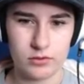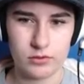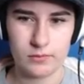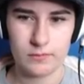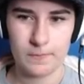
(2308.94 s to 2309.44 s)

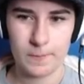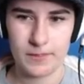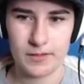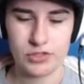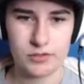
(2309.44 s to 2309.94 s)
Let's just do a
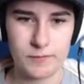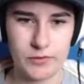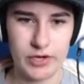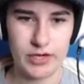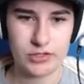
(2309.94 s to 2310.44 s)
flirty
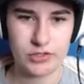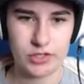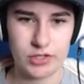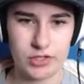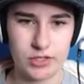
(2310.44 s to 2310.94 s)
intro.
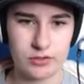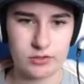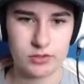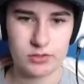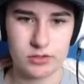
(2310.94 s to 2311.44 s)

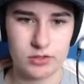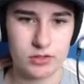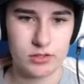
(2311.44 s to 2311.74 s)
Come on.